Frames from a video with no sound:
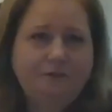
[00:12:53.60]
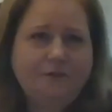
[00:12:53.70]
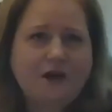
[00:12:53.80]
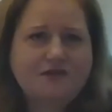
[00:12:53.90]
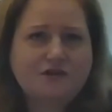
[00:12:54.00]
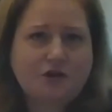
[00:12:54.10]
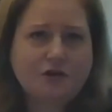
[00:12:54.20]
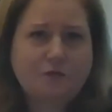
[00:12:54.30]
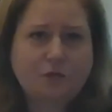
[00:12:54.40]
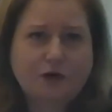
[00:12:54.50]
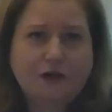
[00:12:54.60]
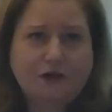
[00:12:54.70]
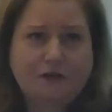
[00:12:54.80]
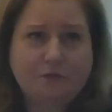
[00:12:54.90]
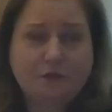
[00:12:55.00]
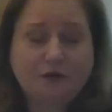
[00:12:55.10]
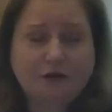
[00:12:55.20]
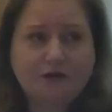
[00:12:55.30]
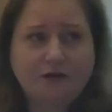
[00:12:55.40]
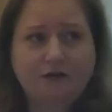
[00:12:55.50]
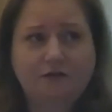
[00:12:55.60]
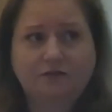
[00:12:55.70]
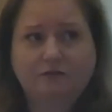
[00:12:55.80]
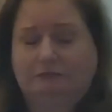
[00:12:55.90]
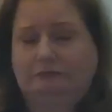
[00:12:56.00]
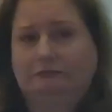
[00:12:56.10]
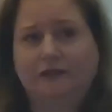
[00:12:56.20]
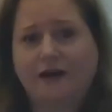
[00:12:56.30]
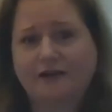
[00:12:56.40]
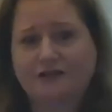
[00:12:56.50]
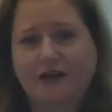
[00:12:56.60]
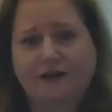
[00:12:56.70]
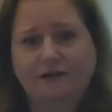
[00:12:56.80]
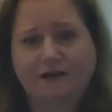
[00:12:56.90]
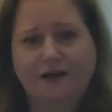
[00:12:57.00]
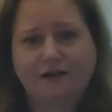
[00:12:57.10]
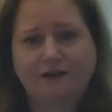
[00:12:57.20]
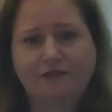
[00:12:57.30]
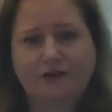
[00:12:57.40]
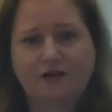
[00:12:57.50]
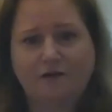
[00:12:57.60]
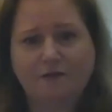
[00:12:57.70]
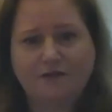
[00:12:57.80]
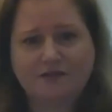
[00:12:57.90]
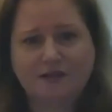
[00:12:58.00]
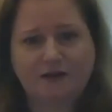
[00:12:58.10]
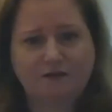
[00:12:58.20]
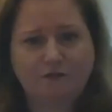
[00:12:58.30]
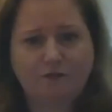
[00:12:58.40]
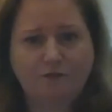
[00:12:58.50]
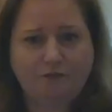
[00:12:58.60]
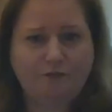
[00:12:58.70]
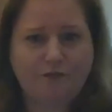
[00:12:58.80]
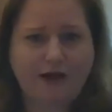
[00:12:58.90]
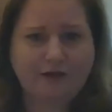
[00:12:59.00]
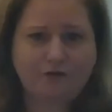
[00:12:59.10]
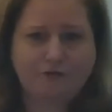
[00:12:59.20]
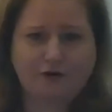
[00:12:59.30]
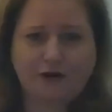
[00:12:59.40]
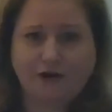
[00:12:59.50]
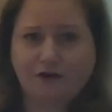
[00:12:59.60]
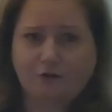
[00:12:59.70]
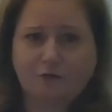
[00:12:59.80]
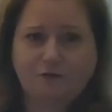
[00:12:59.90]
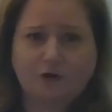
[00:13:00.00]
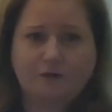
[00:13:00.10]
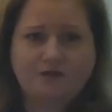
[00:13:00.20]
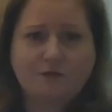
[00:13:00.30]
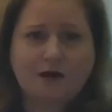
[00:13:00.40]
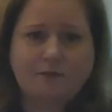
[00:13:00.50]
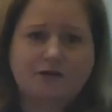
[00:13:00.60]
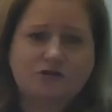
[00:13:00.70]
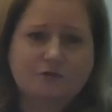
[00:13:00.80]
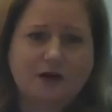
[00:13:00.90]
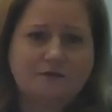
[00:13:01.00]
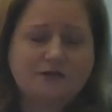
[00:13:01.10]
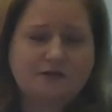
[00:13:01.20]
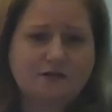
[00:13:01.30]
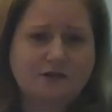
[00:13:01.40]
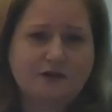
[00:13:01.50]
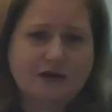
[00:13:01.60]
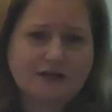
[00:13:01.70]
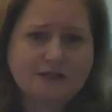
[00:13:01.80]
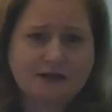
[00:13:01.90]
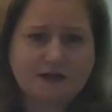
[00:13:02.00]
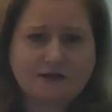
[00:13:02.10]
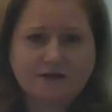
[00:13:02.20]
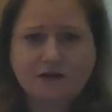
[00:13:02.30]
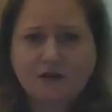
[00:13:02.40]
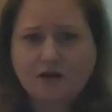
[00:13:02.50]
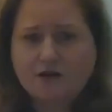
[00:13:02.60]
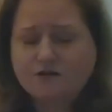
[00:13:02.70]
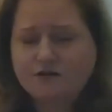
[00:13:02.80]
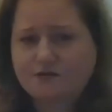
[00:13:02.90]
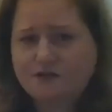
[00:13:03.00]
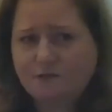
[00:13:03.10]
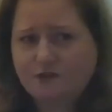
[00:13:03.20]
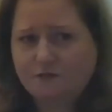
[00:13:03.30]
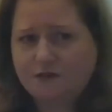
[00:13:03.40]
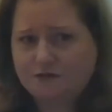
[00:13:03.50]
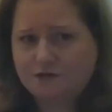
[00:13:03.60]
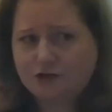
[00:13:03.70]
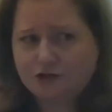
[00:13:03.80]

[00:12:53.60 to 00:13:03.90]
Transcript: I started working on the book, gosh, I don't even know. It was like well over a year before it was published, when I was still in the United States. So some of the research